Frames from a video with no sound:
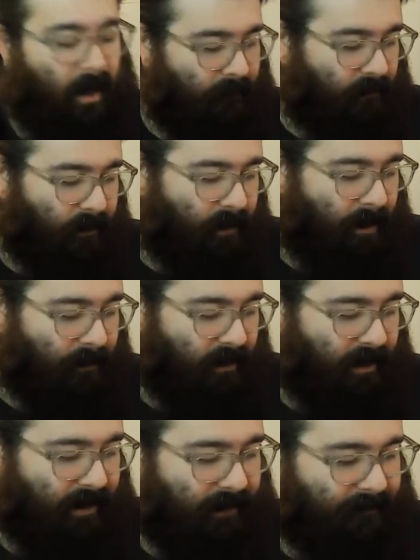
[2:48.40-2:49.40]
of
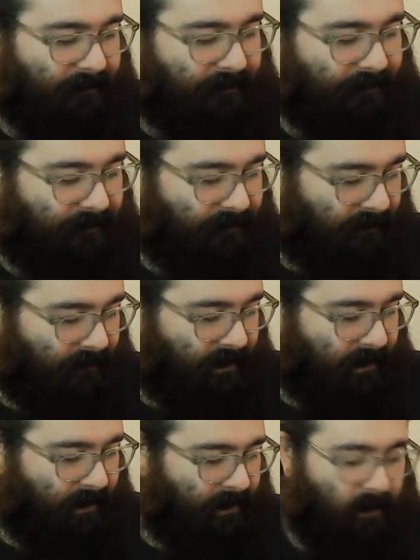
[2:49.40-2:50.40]
remembering
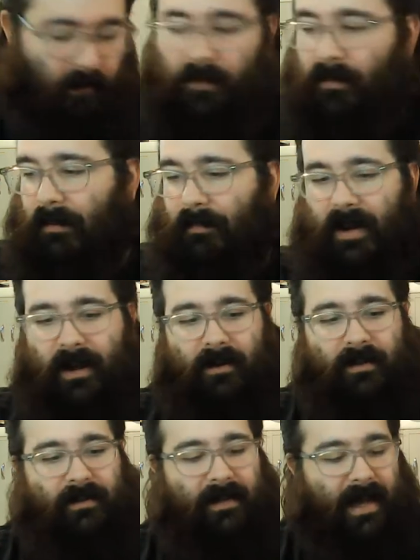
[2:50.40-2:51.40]
when my
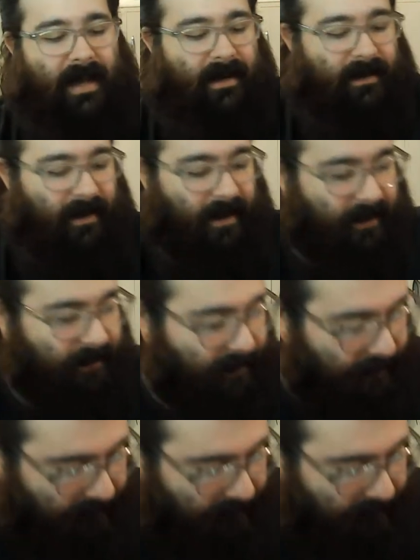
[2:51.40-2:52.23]
parents had a nice